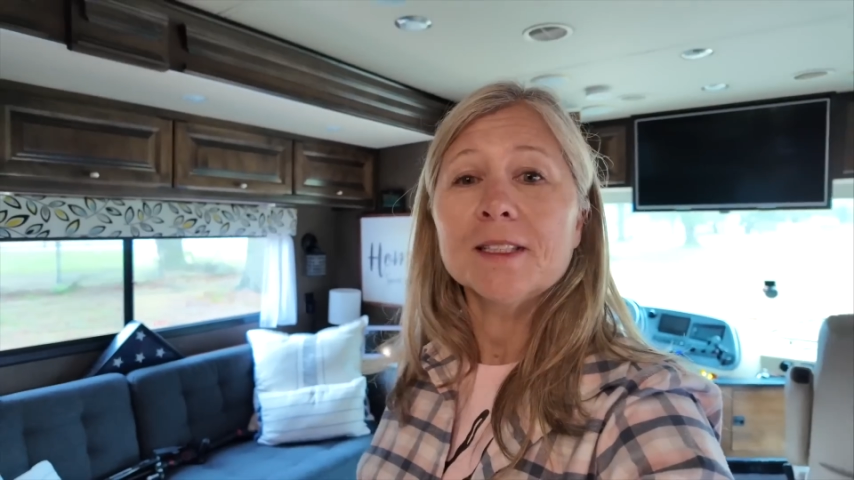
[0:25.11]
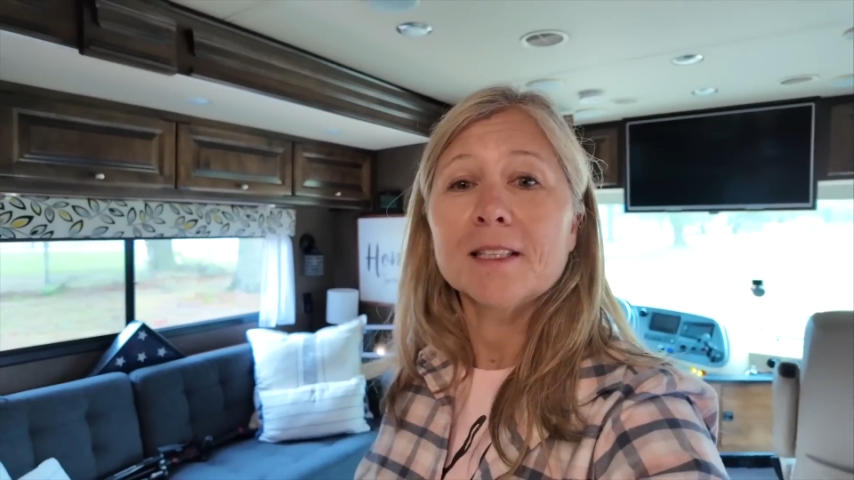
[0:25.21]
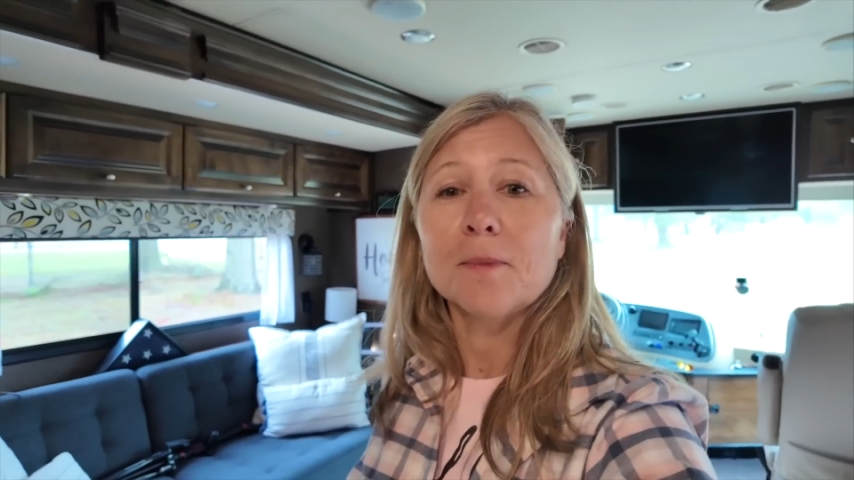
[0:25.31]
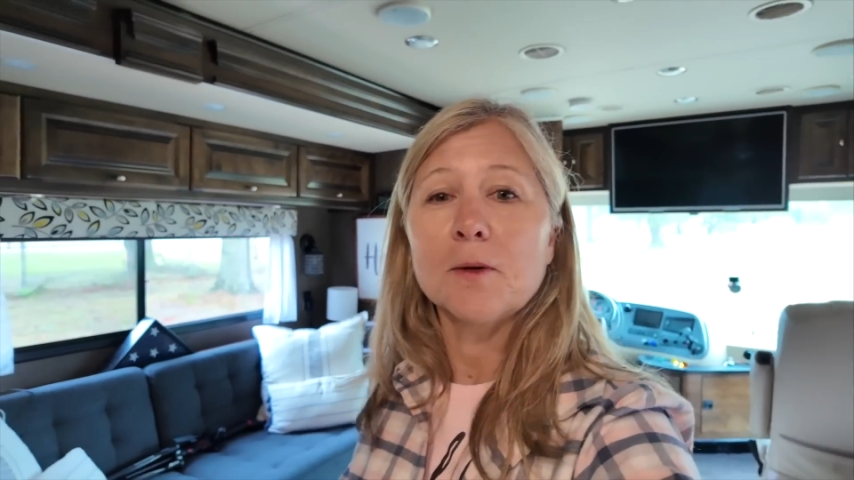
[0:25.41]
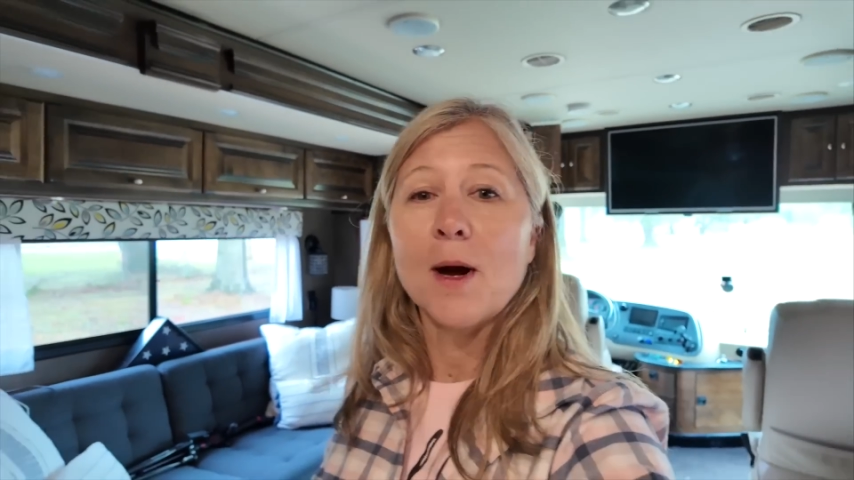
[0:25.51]

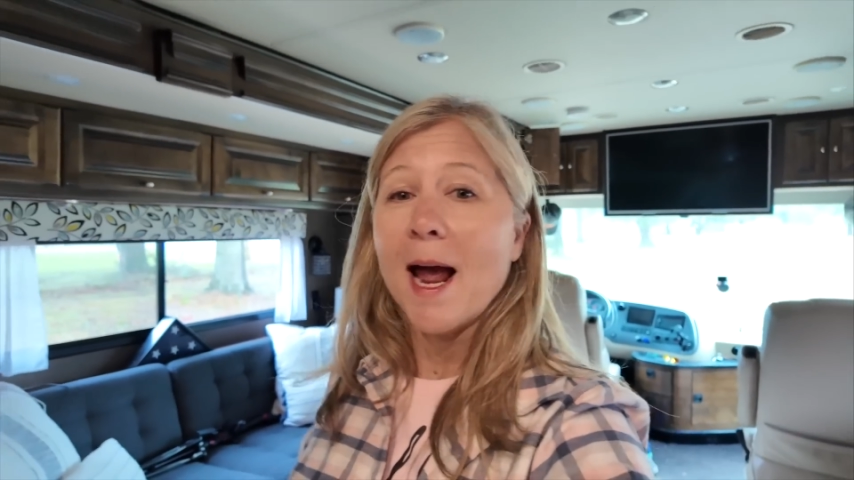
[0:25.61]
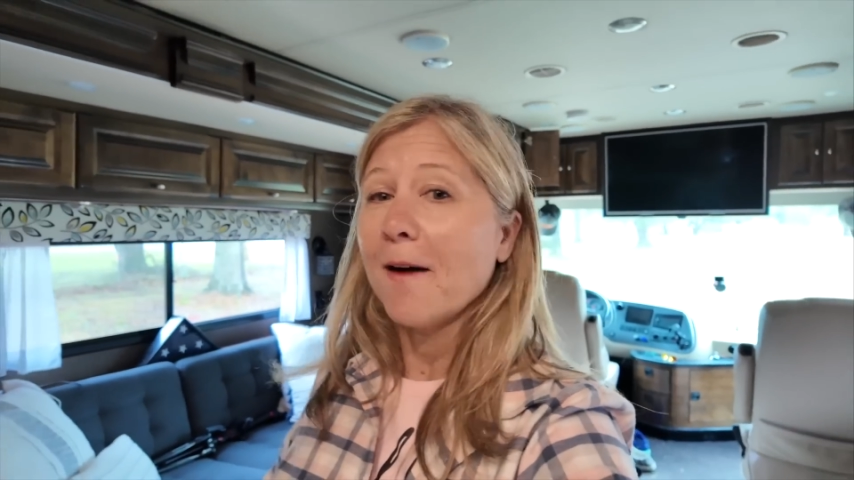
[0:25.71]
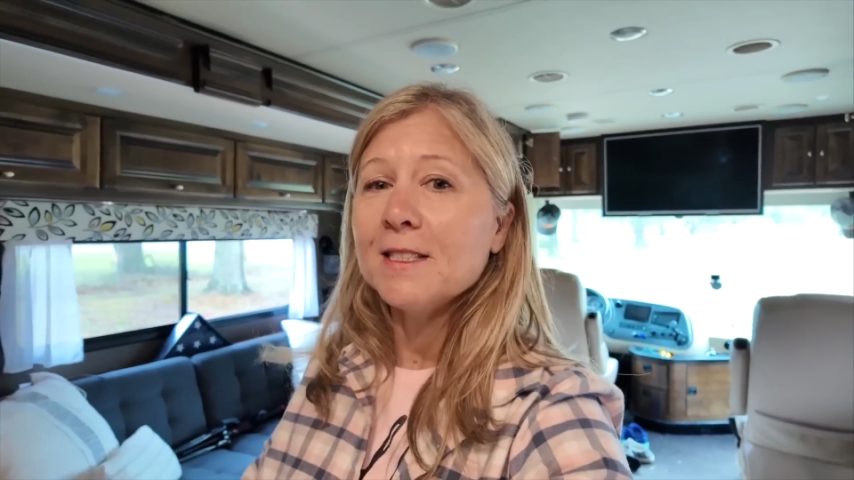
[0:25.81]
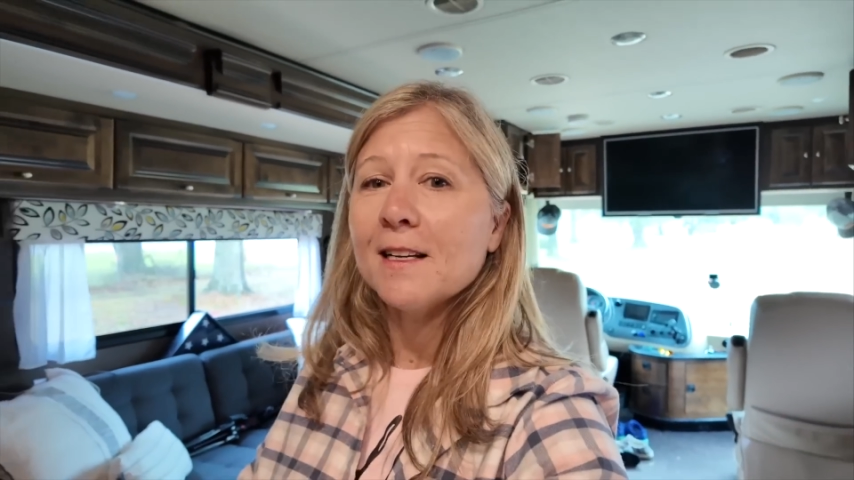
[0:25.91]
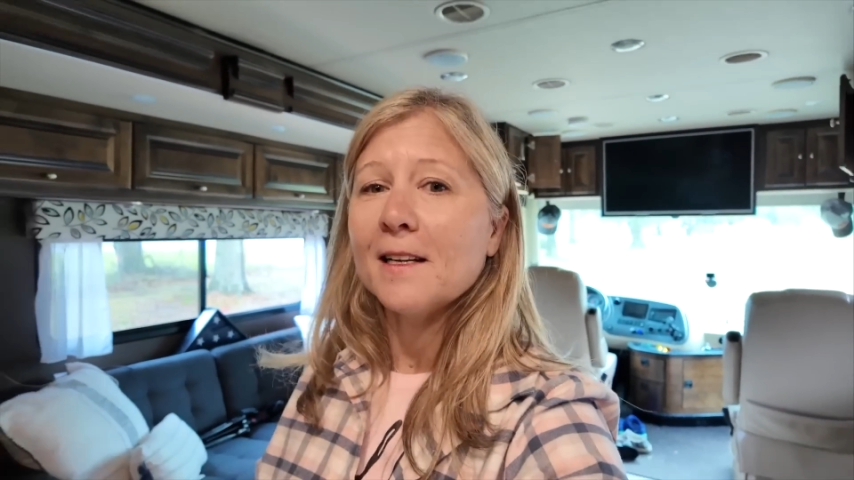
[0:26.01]
something we
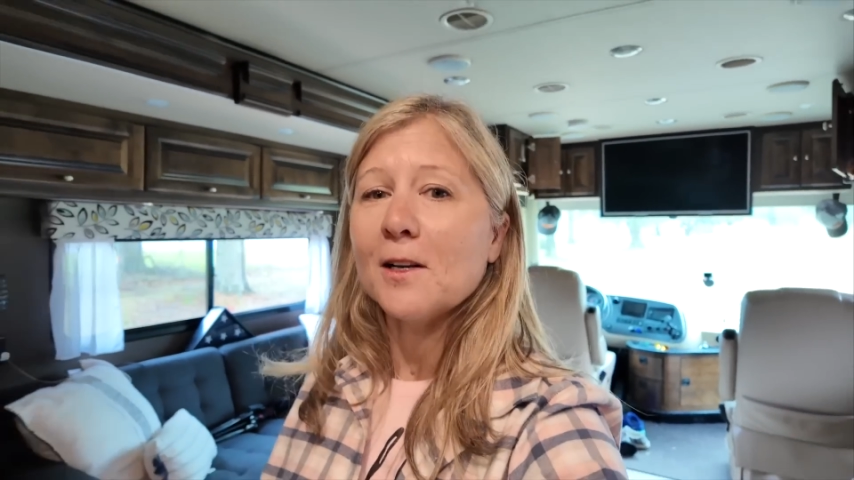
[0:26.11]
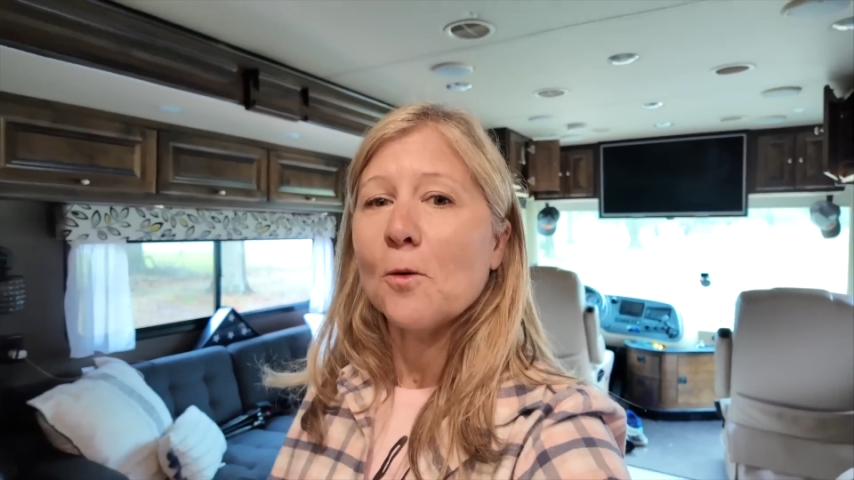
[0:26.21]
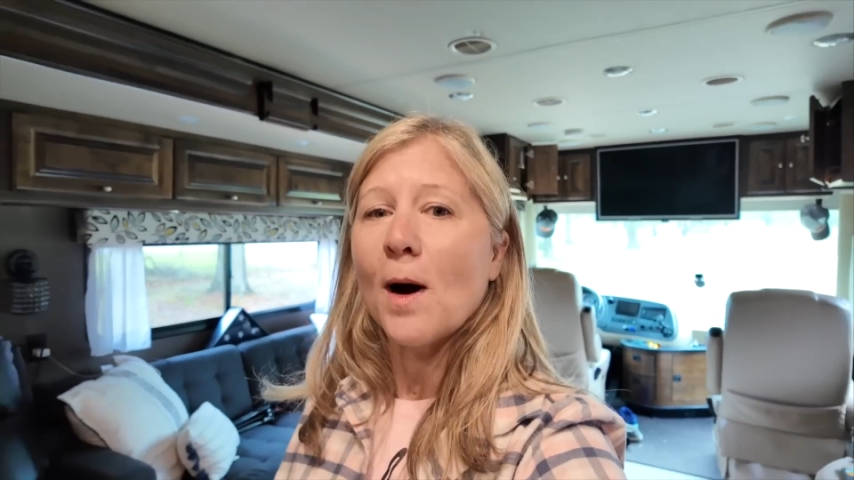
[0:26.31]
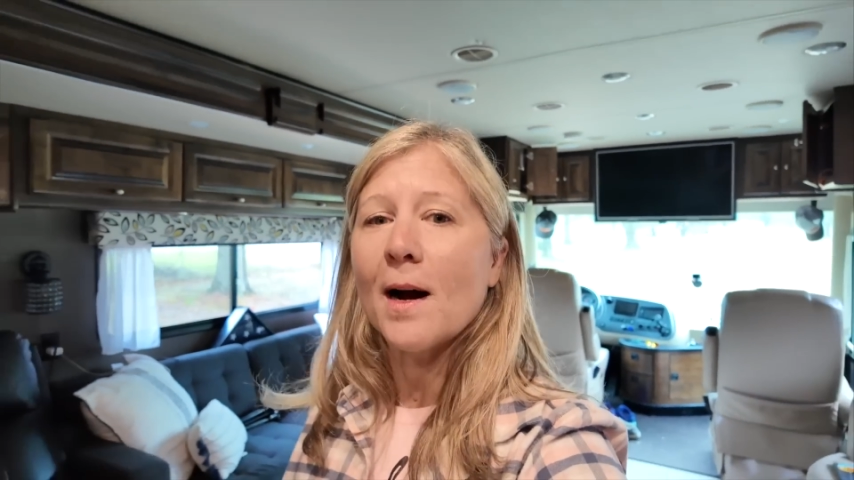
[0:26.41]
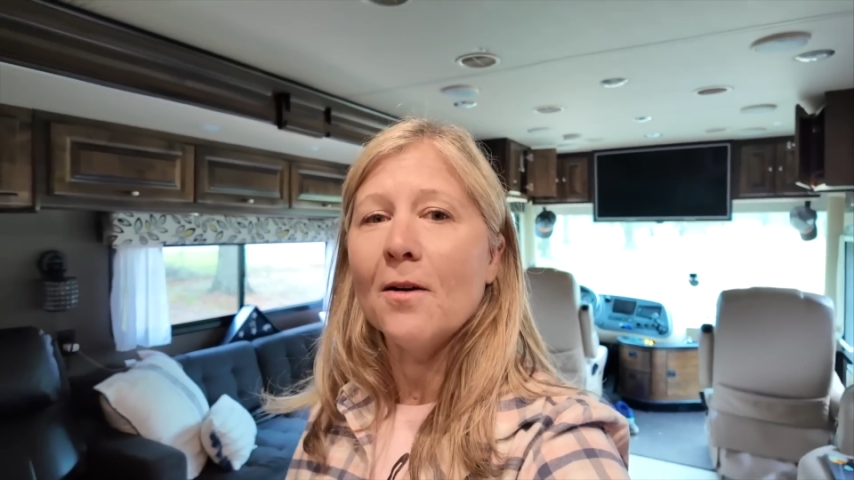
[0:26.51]
haven't done in a
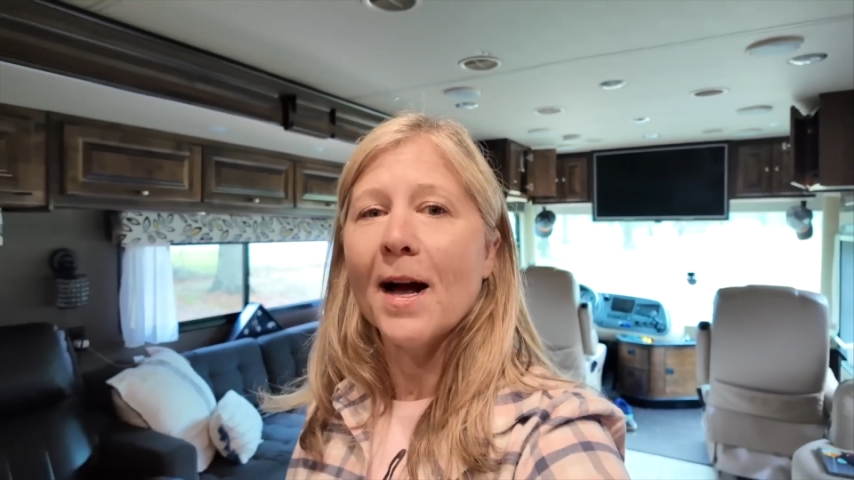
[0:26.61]
while,